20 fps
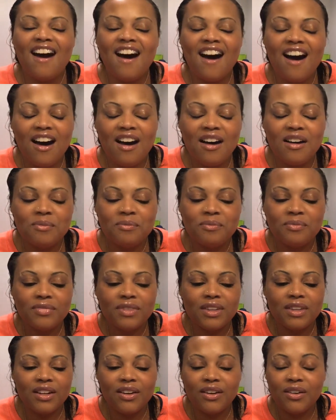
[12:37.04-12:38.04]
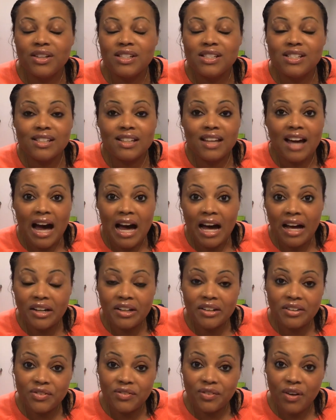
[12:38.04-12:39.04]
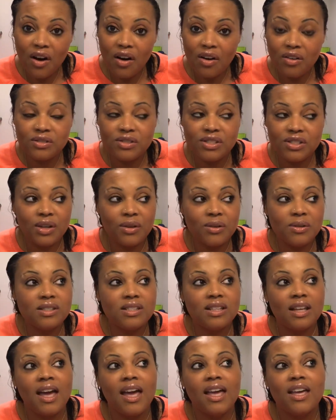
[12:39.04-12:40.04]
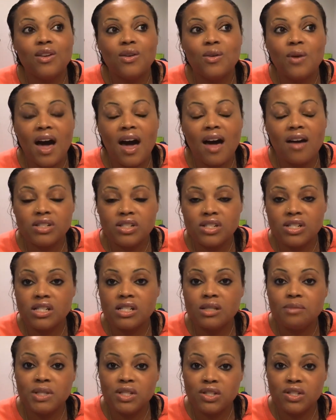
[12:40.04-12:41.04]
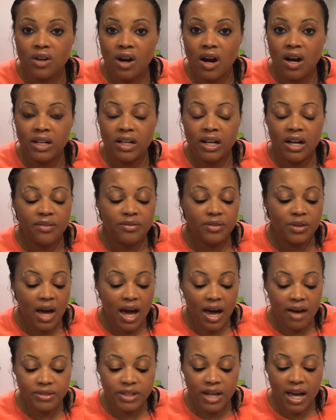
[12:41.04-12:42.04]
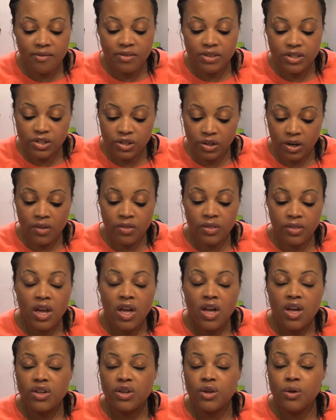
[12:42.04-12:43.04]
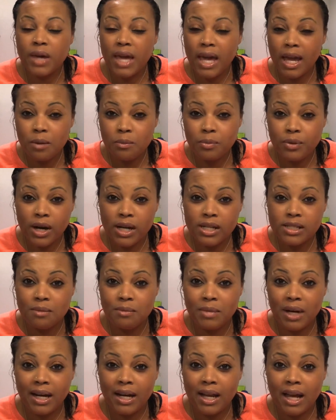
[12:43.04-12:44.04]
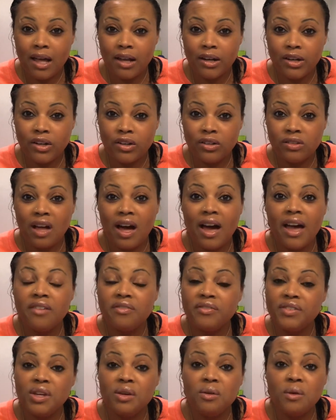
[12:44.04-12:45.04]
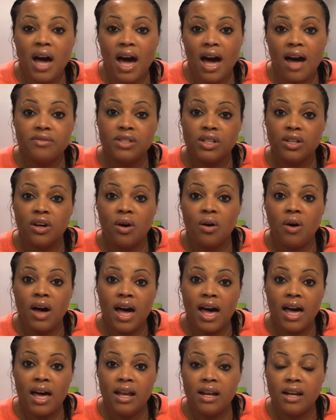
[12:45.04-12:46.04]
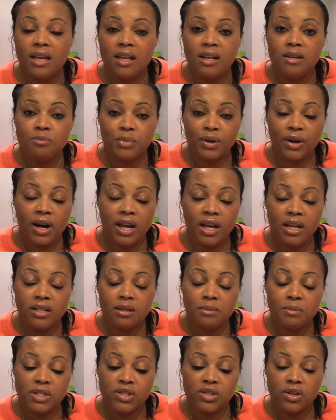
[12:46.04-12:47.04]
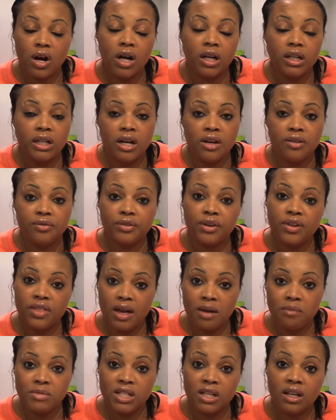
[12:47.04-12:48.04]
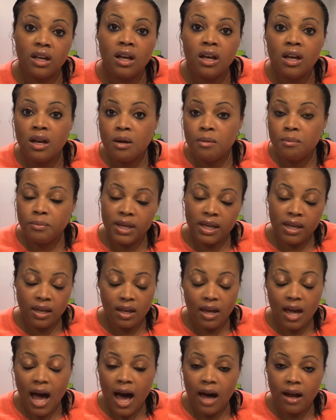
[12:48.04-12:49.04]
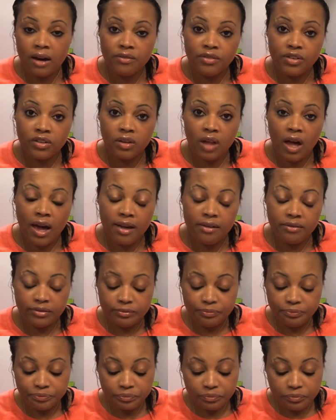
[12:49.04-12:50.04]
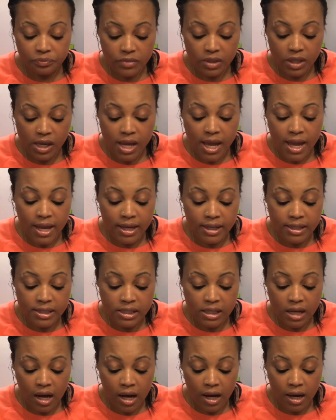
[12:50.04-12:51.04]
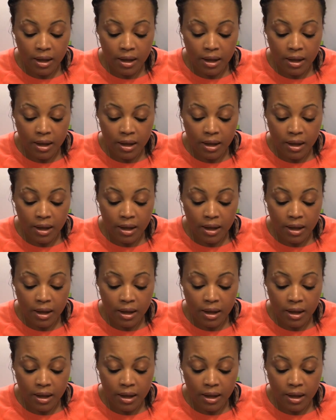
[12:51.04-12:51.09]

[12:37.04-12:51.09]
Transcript: know, it's kind of your fault. So it's like, you have to just be strong enough. You have to have the strength. You can't pray somebody out of your life. You have to go ahead and pray to be strong enough for them to be out of your life. And,